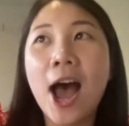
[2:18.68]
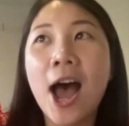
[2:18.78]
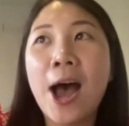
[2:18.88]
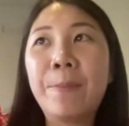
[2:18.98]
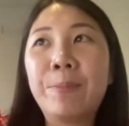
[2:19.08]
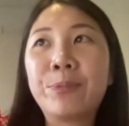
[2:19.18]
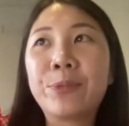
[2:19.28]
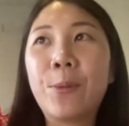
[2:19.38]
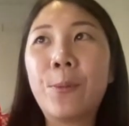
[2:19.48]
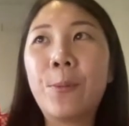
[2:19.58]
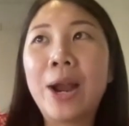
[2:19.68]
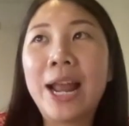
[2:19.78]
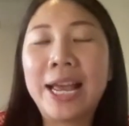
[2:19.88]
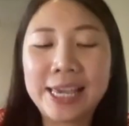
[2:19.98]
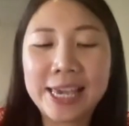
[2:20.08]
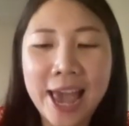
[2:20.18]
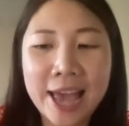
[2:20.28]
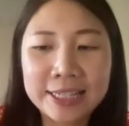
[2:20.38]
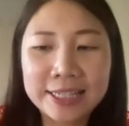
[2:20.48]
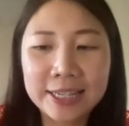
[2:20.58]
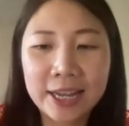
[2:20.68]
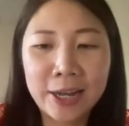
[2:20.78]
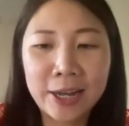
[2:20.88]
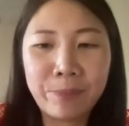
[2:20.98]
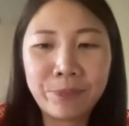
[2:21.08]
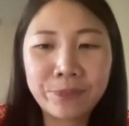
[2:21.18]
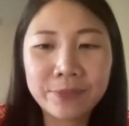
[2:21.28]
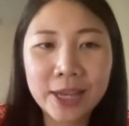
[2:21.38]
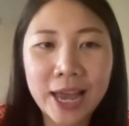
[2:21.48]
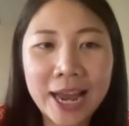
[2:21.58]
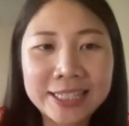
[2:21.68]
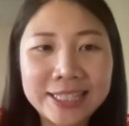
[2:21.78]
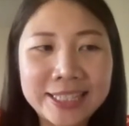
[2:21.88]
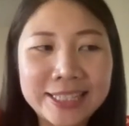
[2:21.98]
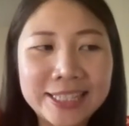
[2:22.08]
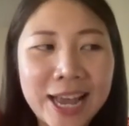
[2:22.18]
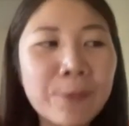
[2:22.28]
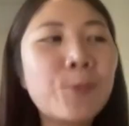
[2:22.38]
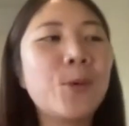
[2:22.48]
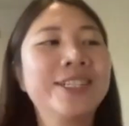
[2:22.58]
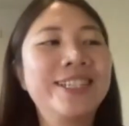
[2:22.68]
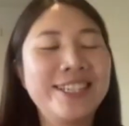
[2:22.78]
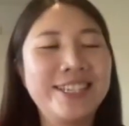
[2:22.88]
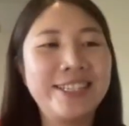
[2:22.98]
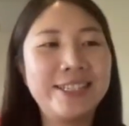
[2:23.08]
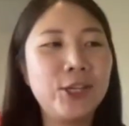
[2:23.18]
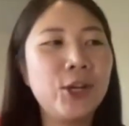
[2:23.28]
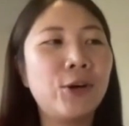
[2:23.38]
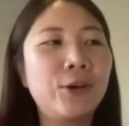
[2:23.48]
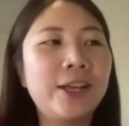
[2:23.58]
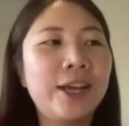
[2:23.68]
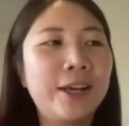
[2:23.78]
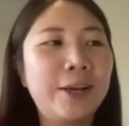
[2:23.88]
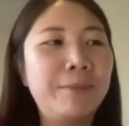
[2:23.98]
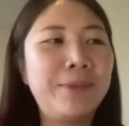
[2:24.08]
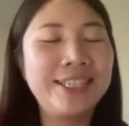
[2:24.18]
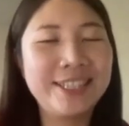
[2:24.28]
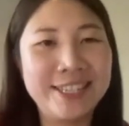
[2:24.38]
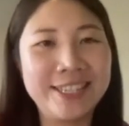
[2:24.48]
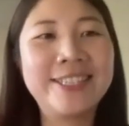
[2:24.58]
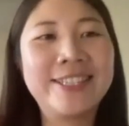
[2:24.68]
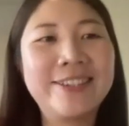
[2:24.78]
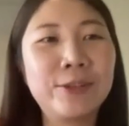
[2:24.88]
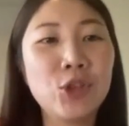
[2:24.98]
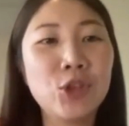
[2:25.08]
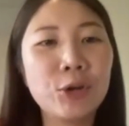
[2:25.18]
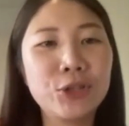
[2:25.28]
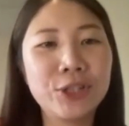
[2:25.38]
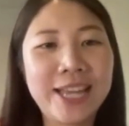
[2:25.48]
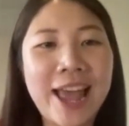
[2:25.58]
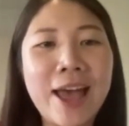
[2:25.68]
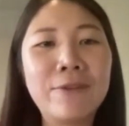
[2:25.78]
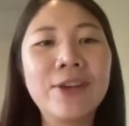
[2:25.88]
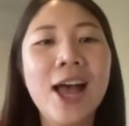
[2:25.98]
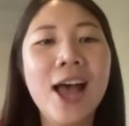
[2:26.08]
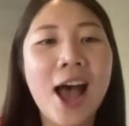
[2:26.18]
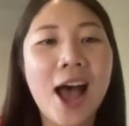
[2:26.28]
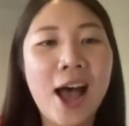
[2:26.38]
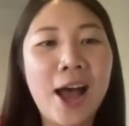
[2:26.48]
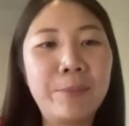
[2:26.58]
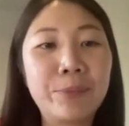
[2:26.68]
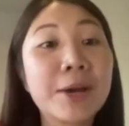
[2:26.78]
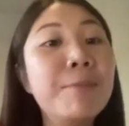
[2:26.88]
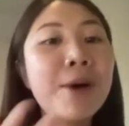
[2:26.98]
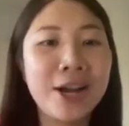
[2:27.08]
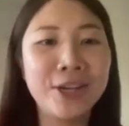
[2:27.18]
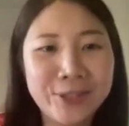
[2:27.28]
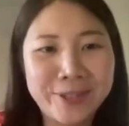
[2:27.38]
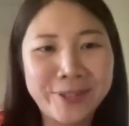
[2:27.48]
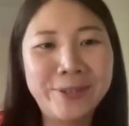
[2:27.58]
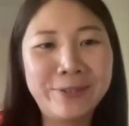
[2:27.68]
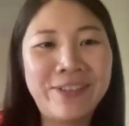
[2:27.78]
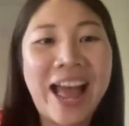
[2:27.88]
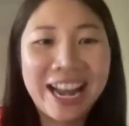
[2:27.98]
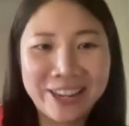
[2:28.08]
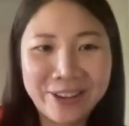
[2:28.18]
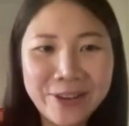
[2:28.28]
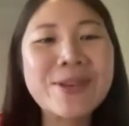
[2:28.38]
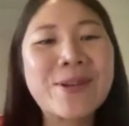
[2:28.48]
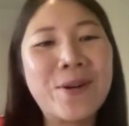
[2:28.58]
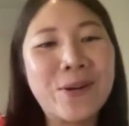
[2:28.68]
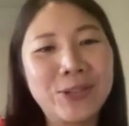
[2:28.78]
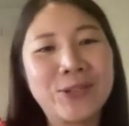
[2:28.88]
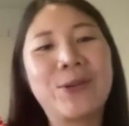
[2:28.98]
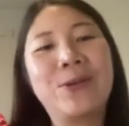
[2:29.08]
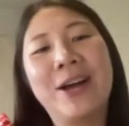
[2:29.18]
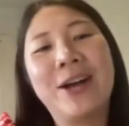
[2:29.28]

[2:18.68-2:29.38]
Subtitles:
what I guess I wanted, a business to not just have commercial value, but also